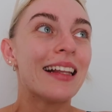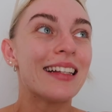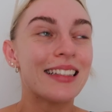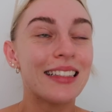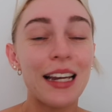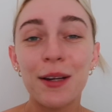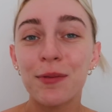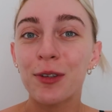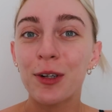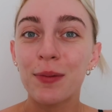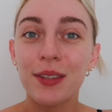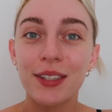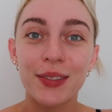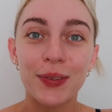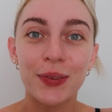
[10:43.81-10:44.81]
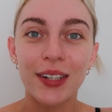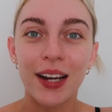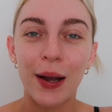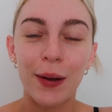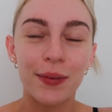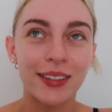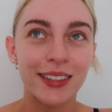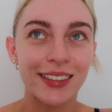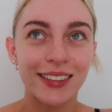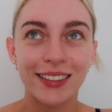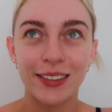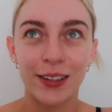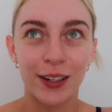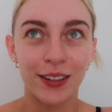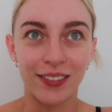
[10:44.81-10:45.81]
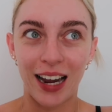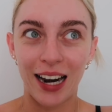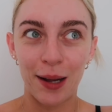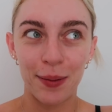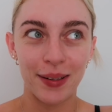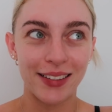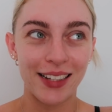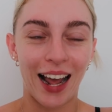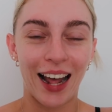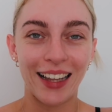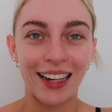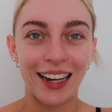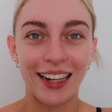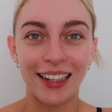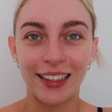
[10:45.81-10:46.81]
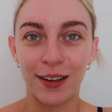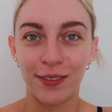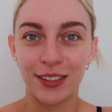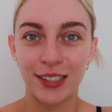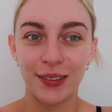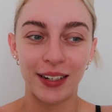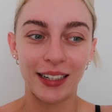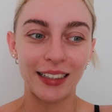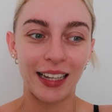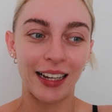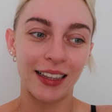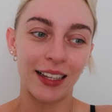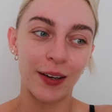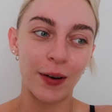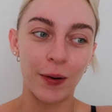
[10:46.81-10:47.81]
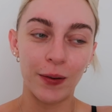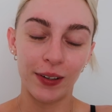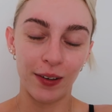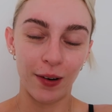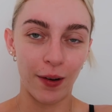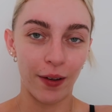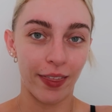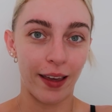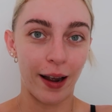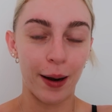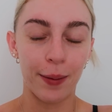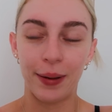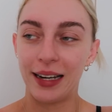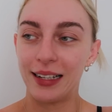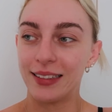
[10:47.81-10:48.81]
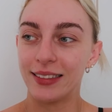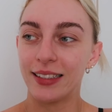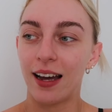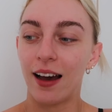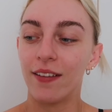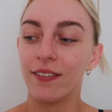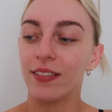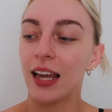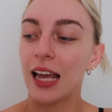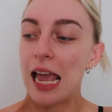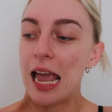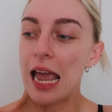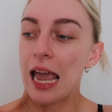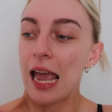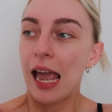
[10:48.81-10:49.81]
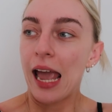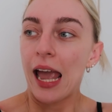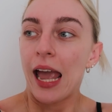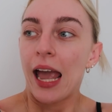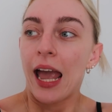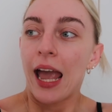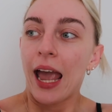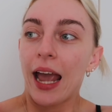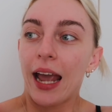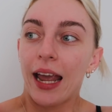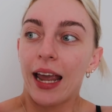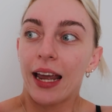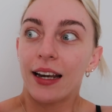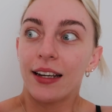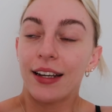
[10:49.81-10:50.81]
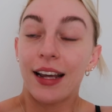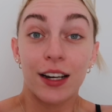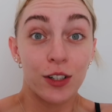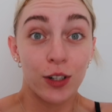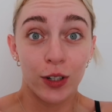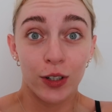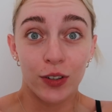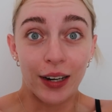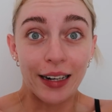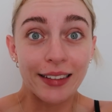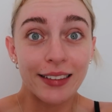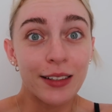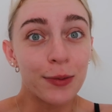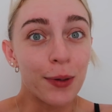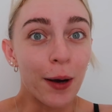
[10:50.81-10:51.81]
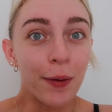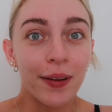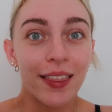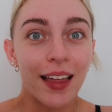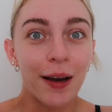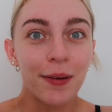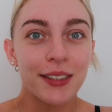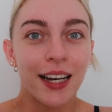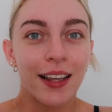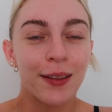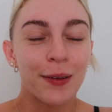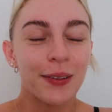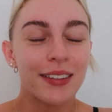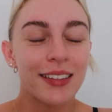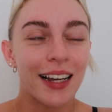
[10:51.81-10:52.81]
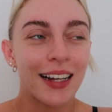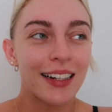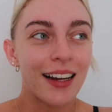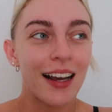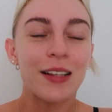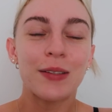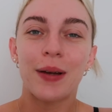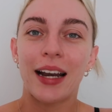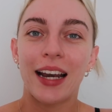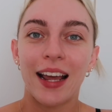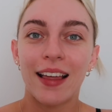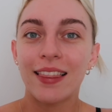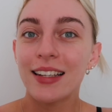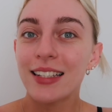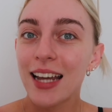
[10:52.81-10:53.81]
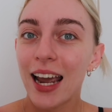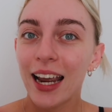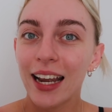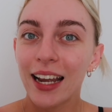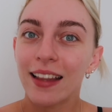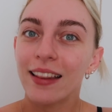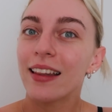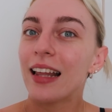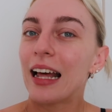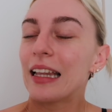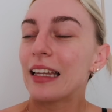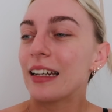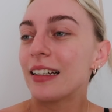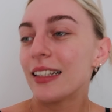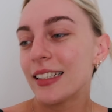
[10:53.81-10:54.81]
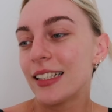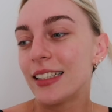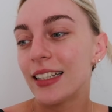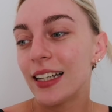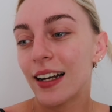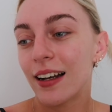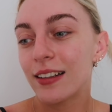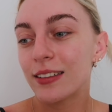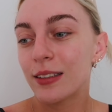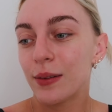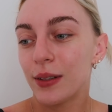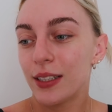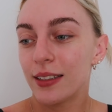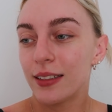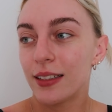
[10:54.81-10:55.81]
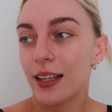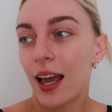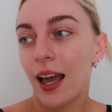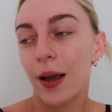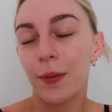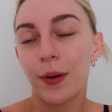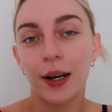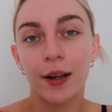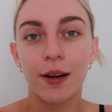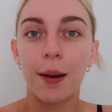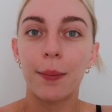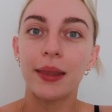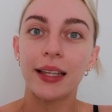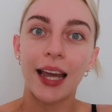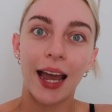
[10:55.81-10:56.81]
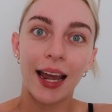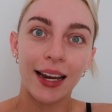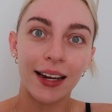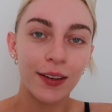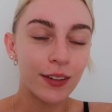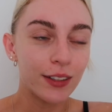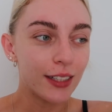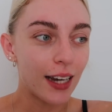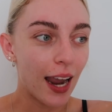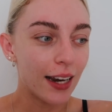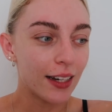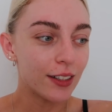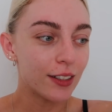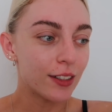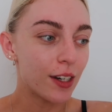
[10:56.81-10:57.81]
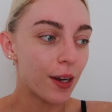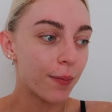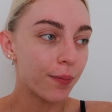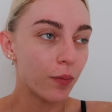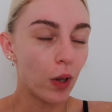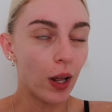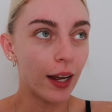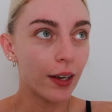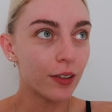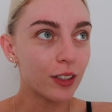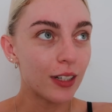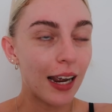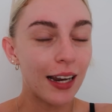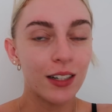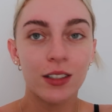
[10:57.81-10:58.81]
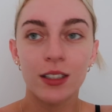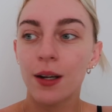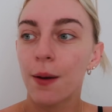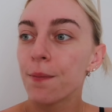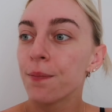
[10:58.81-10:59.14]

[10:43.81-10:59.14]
steam room, the sauna. It was just so right up his alley. He loves doing like the cold and hot therapy and stuff. And you get two drinks as well with that, which I thought was like a nice way to end the day. And then that led into dinner. So we just went and grabbed the cake, got changed. Well, I got changed.